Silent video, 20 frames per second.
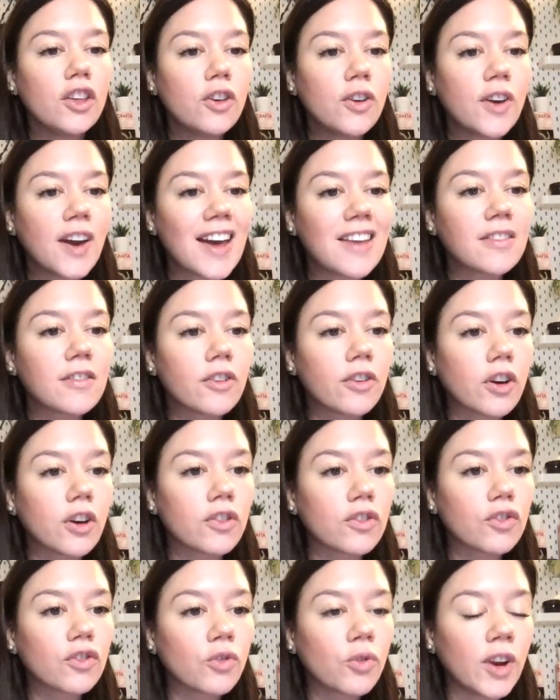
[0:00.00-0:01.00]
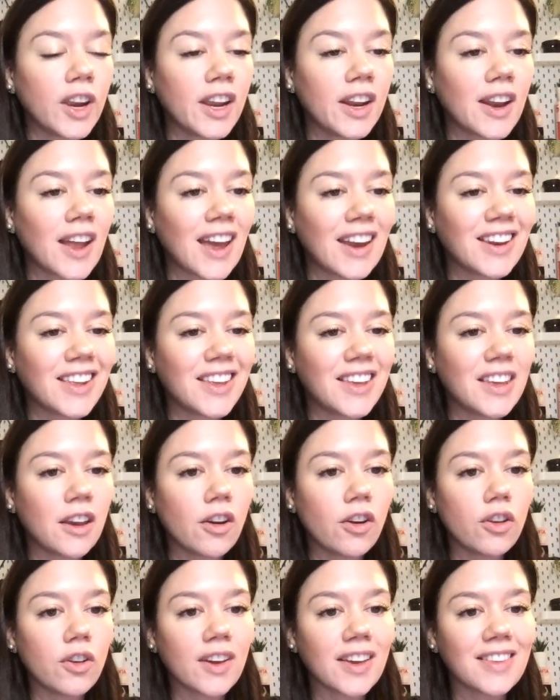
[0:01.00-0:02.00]
You guys look on screen, and
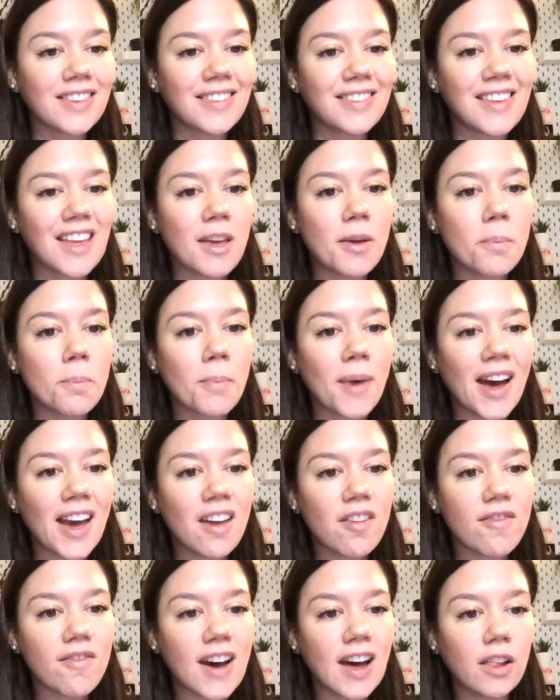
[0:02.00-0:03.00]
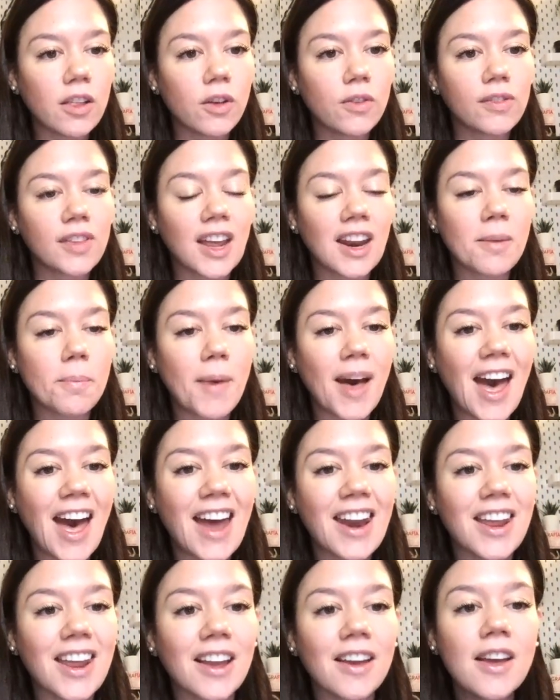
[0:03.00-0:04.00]
here you can see my values that I'm
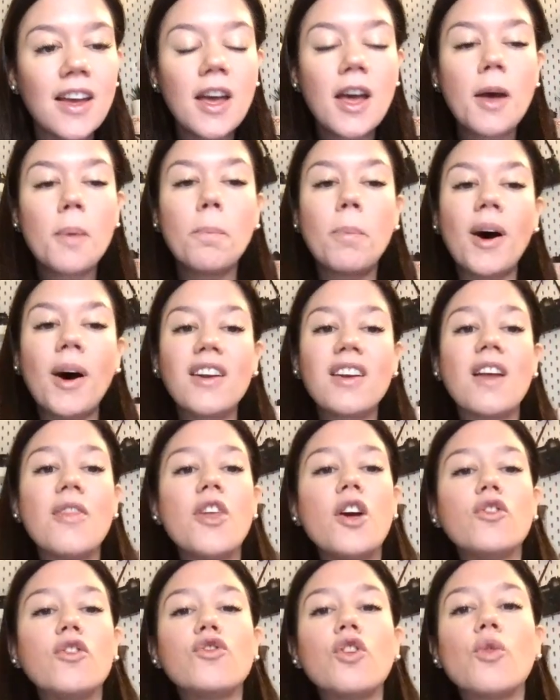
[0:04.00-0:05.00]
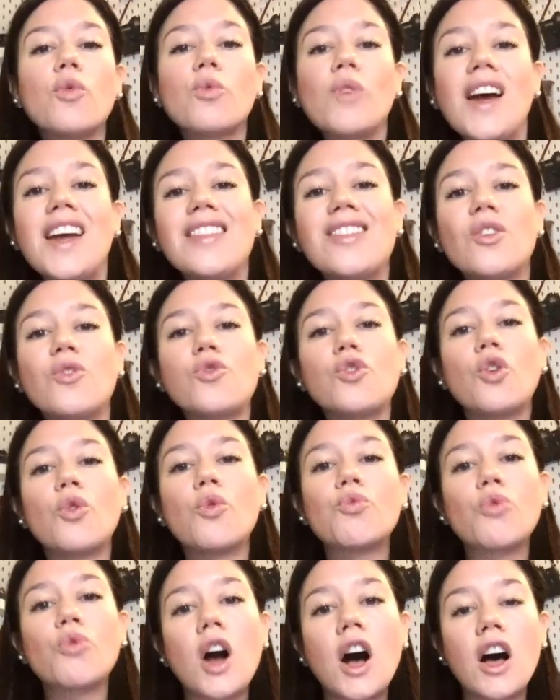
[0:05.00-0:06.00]
adding, but there's no right, there's
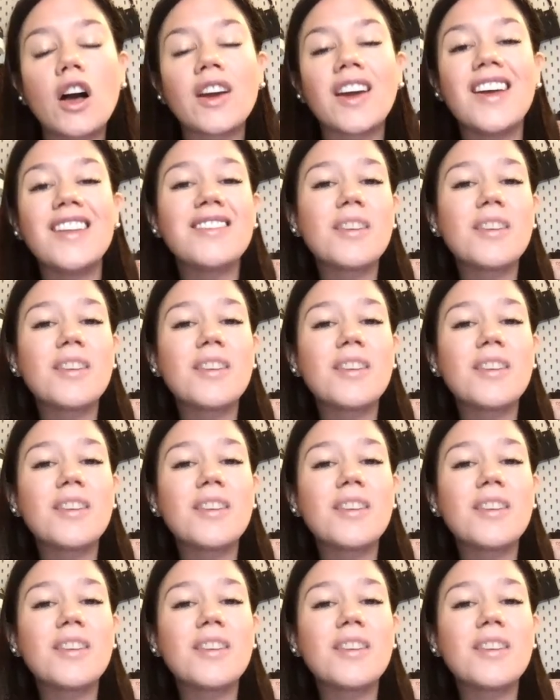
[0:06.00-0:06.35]
no wrong.